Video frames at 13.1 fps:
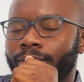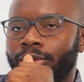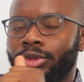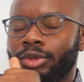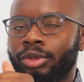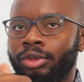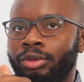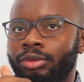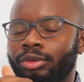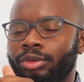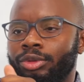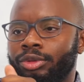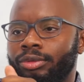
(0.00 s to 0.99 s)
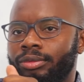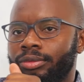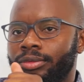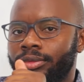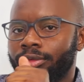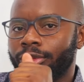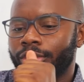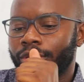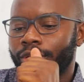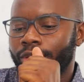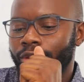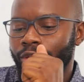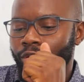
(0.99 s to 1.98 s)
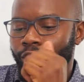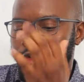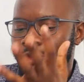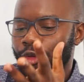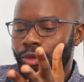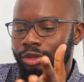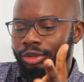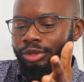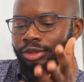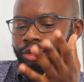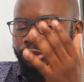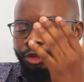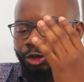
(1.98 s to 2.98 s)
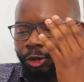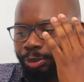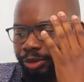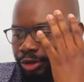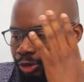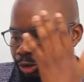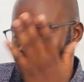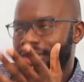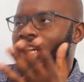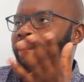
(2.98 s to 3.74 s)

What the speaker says: So if you want to operate such